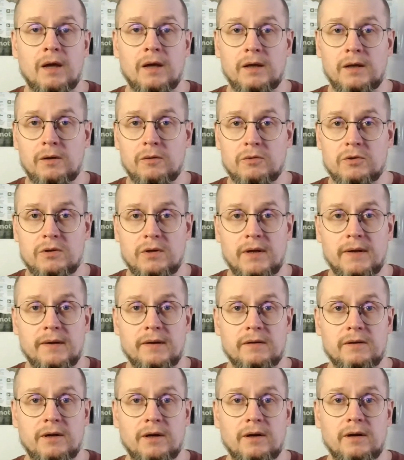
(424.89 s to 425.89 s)
Usually,
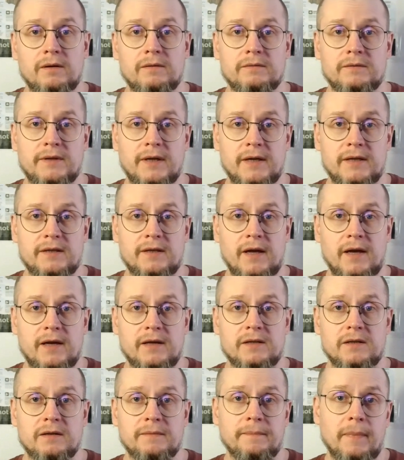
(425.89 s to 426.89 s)
the test
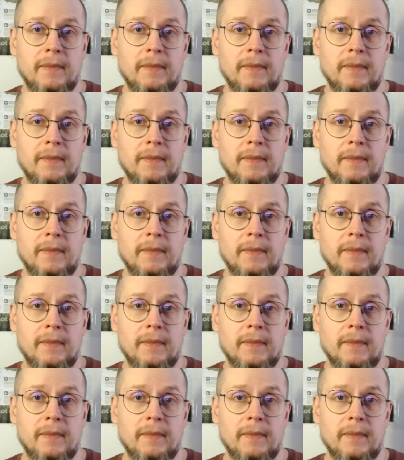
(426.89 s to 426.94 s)
has